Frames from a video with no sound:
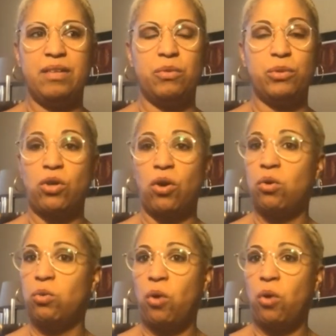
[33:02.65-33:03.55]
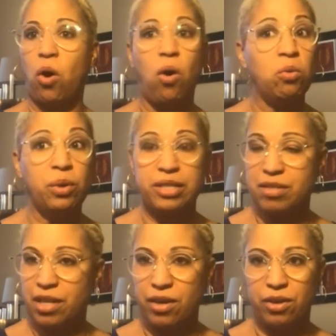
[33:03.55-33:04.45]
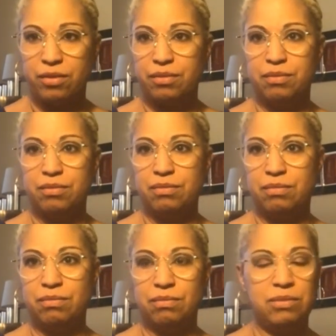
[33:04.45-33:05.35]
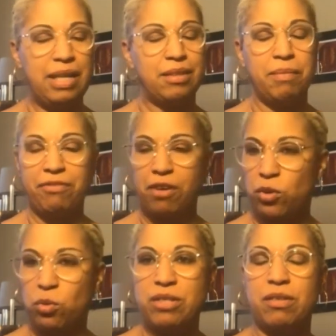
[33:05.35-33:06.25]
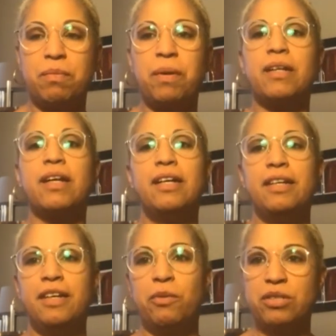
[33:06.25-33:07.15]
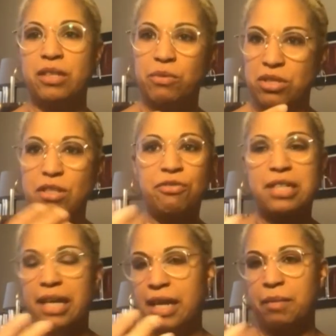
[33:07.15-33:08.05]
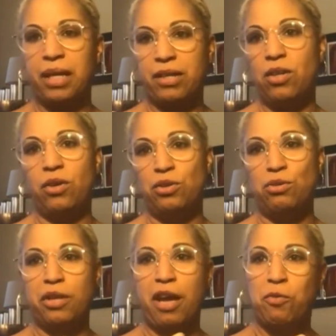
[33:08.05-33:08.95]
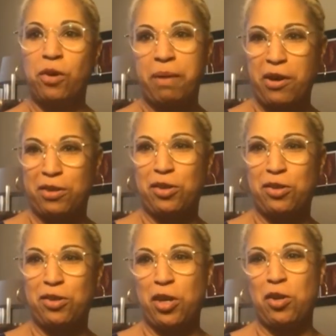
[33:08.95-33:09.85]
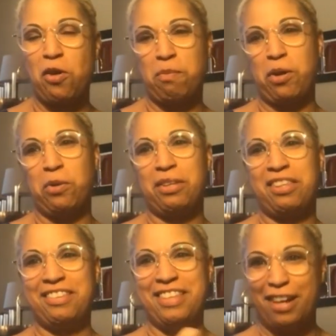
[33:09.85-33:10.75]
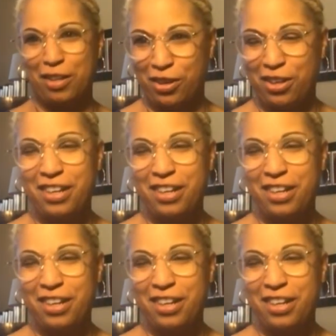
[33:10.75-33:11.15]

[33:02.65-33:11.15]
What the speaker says: was always there. Not that my father wasn't, but it was a different dynamic. Usually you have one parent that you get along better with than the other.